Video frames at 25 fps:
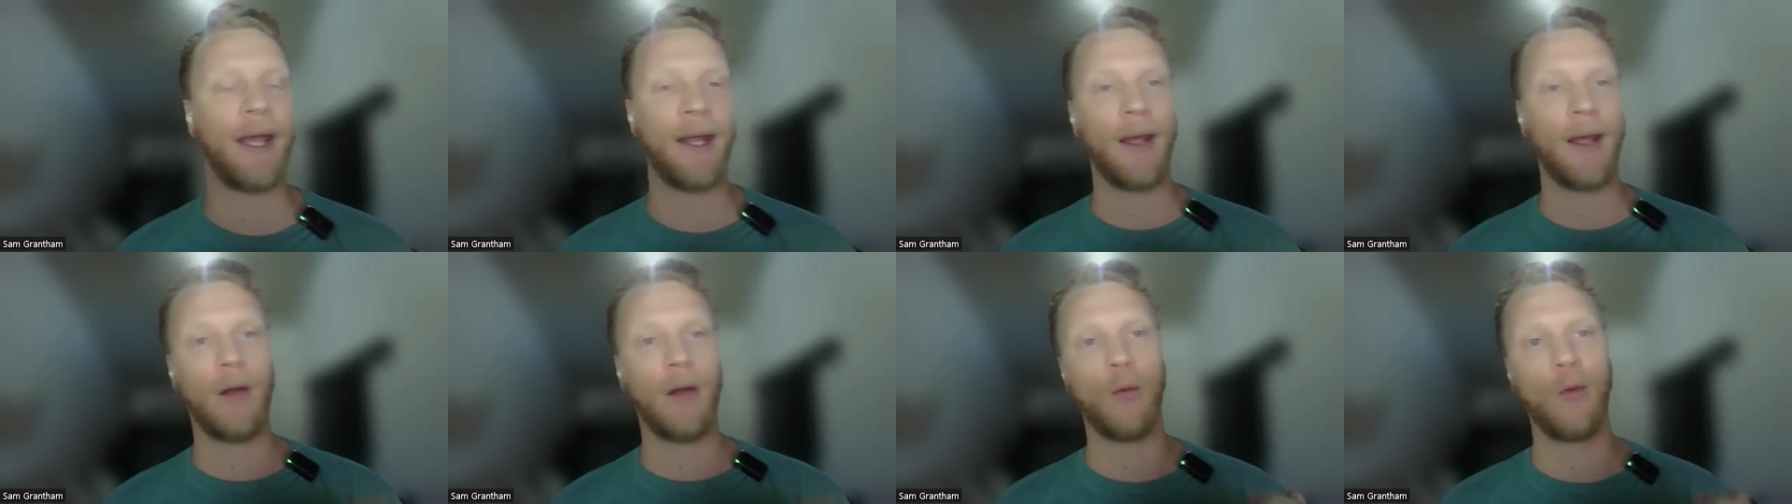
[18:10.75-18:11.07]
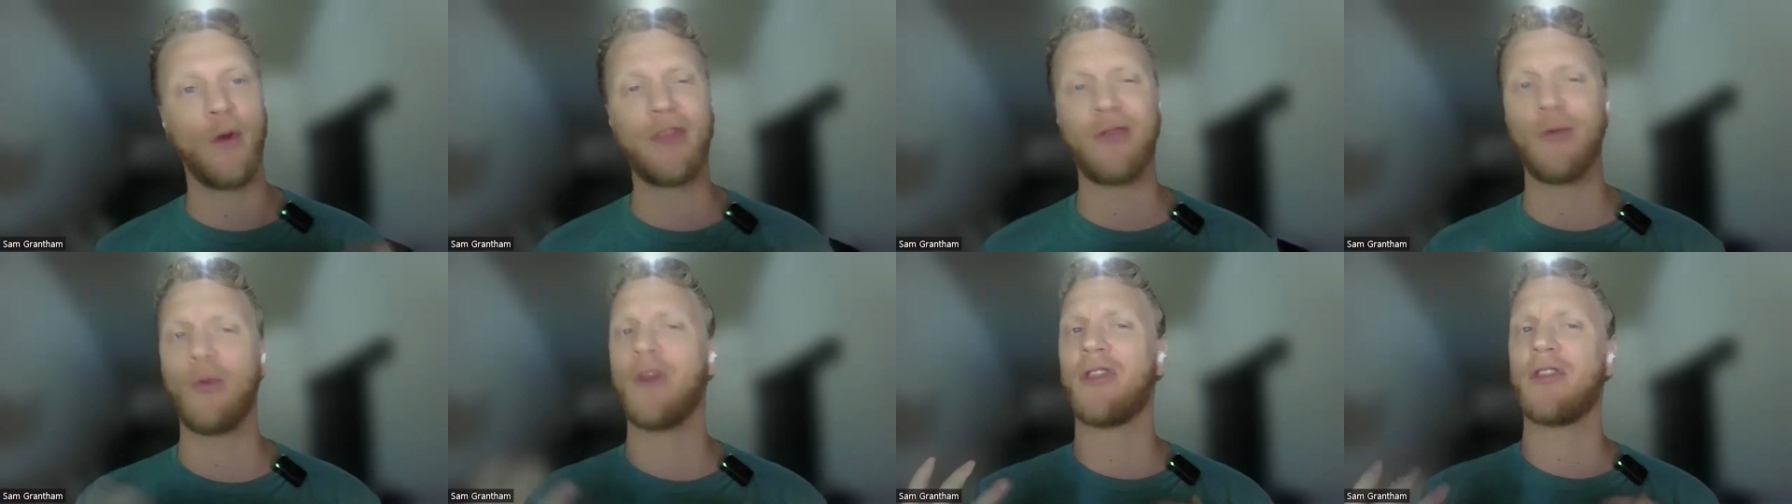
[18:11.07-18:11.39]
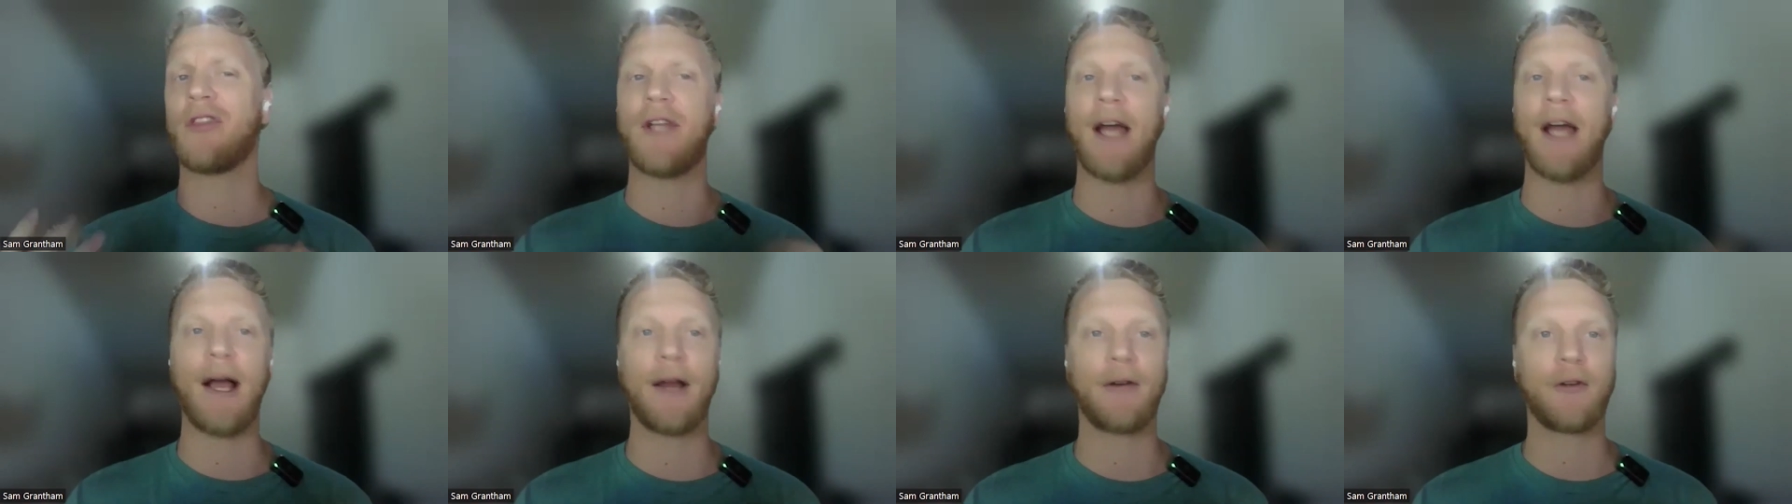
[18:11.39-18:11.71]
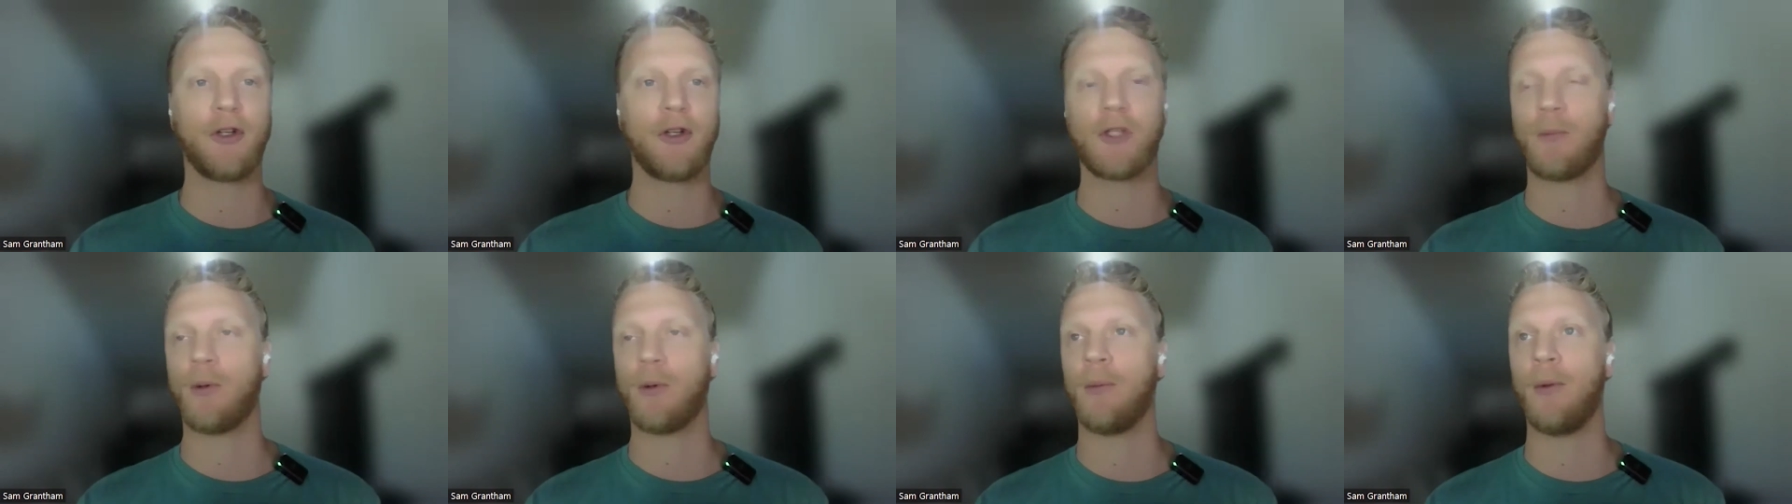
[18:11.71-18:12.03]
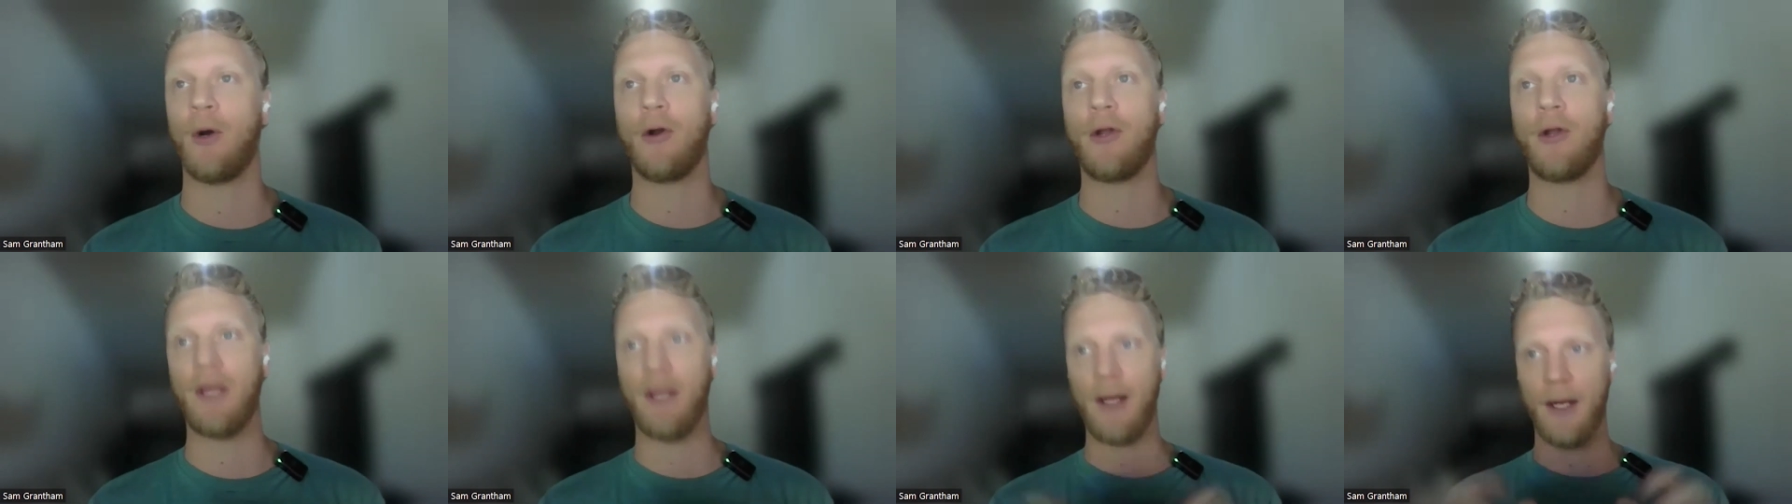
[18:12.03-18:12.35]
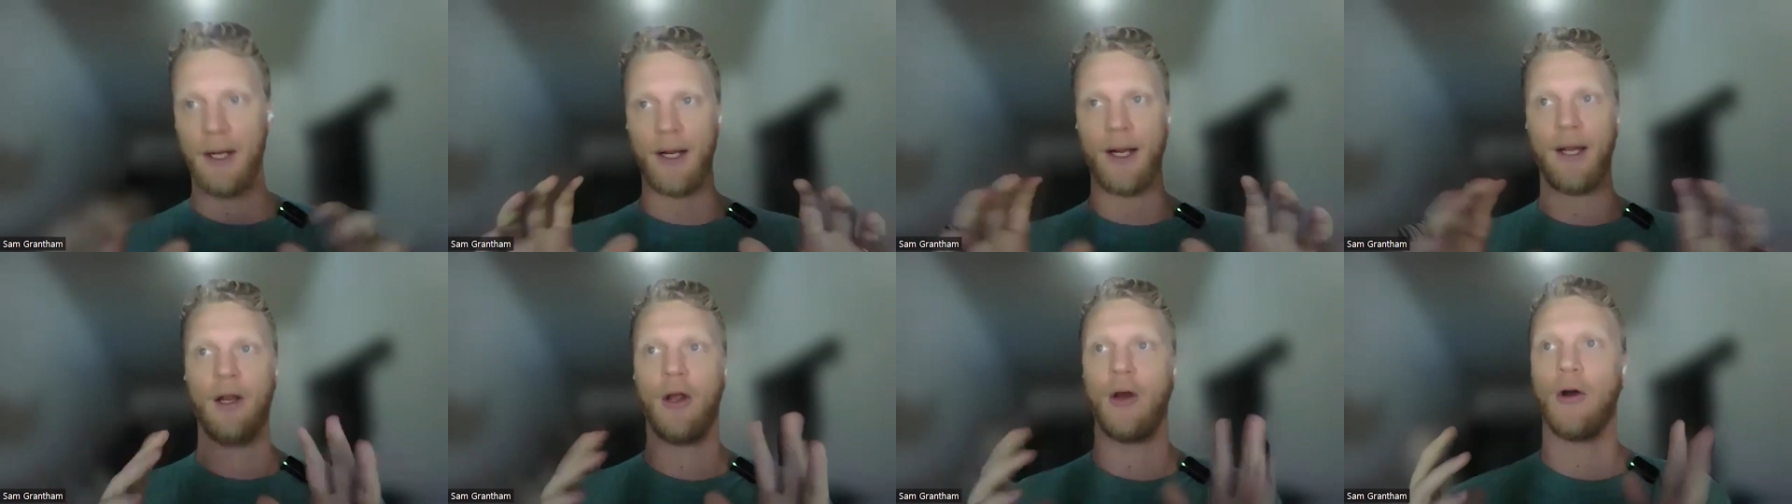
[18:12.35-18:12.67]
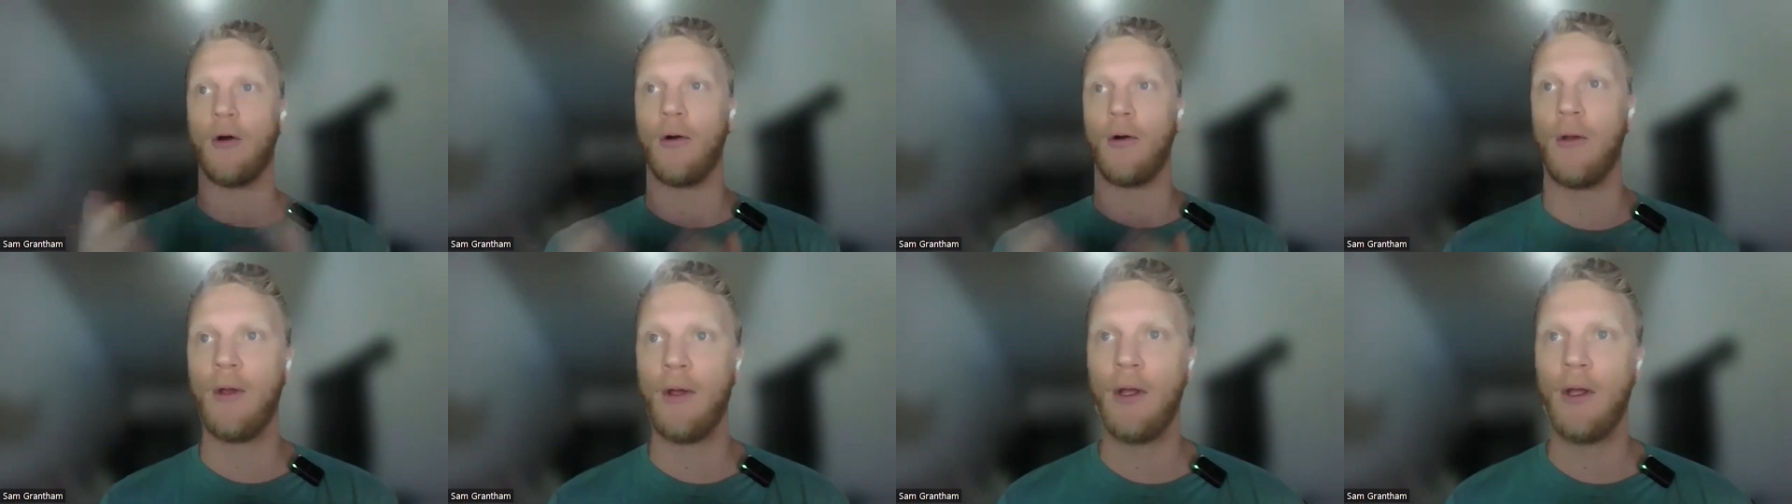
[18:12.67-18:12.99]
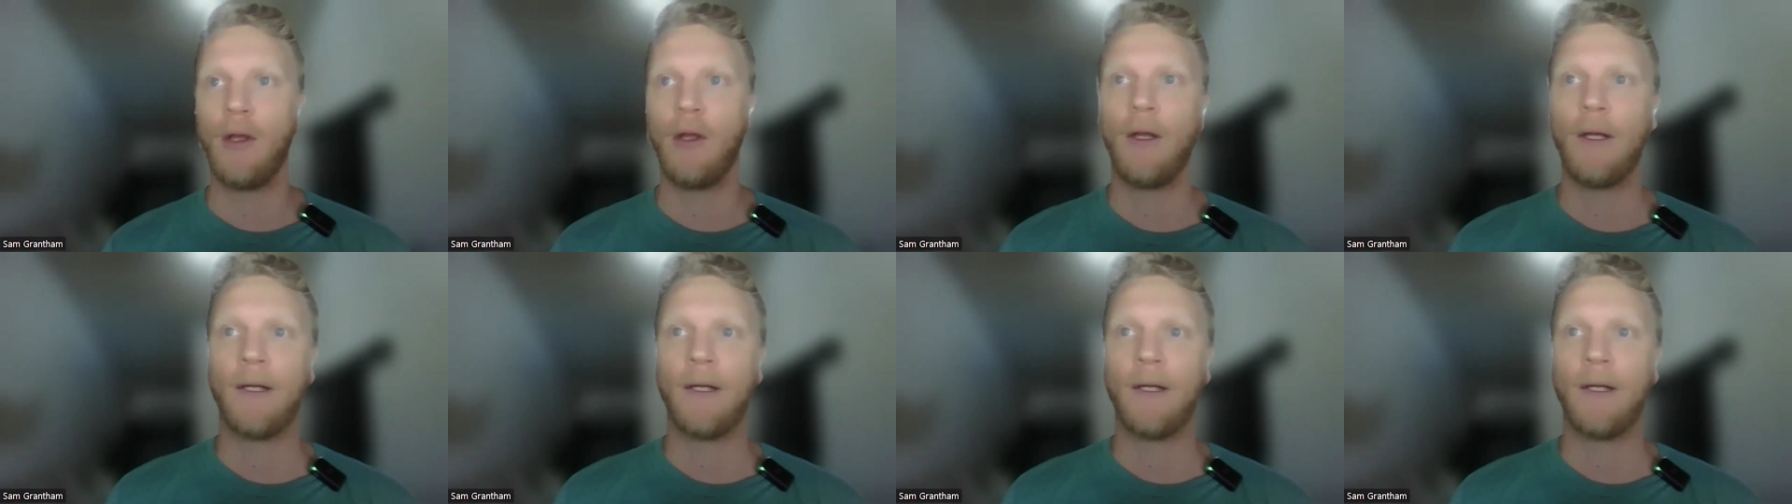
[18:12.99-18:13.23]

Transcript: and with doctors promoting it, and I know